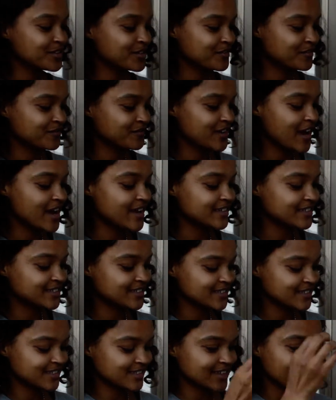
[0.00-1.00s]
friend.
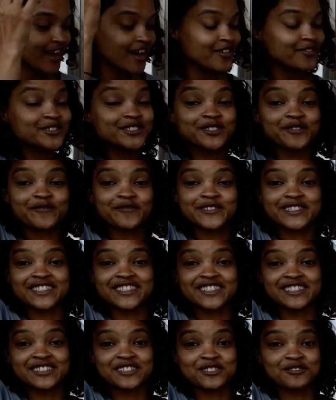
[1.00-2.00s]
That was a
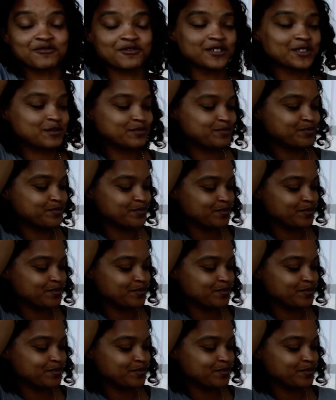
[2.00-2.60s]
really good one.